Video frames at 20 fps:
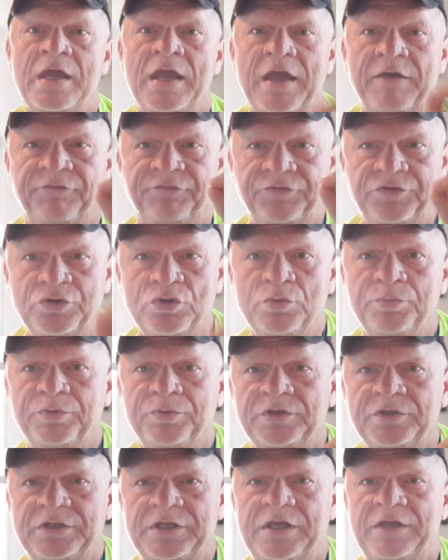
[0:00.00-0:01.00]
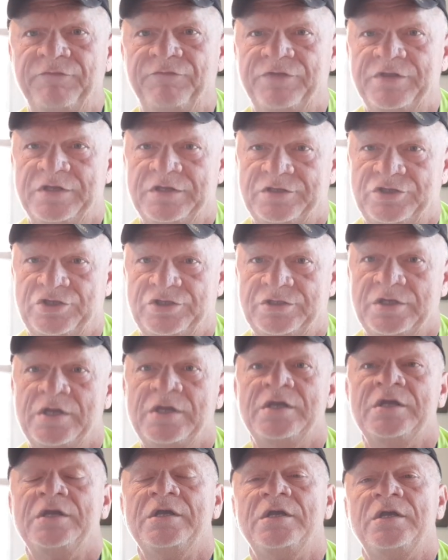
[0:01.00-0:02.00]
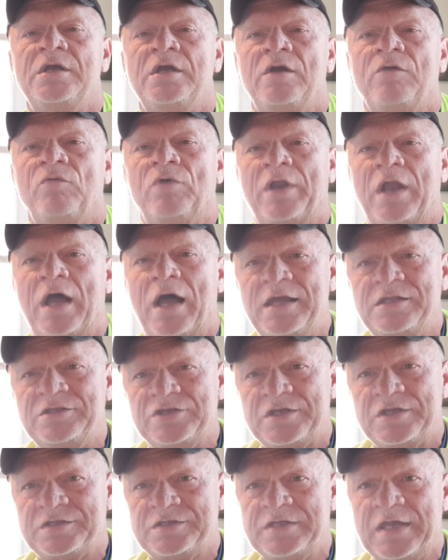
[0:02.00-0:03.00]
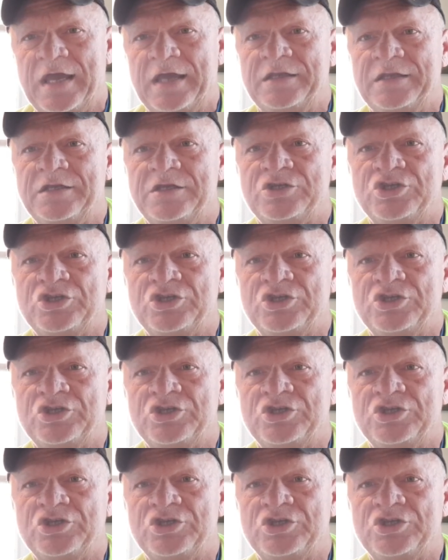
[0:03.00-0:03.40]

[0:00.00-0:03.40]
If you believe this, what I just said,